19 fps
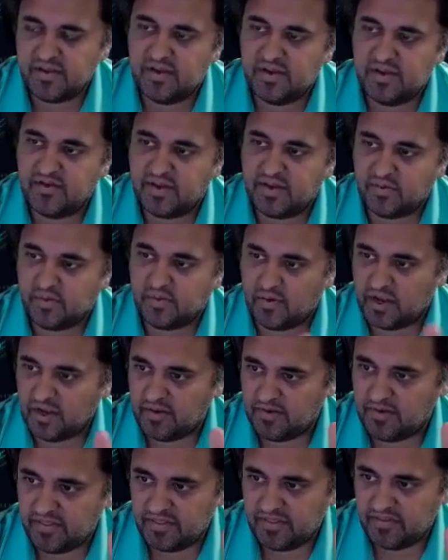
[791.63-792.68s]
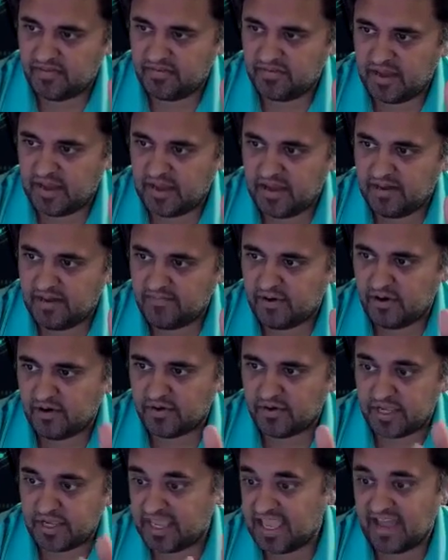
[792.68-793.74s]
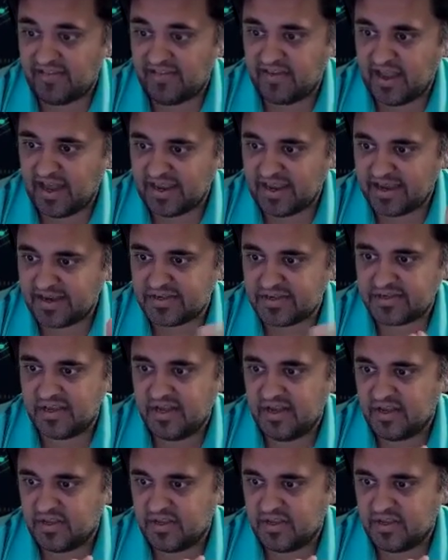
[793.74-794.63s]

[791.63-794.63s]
Like we're working with partners like Cavionics,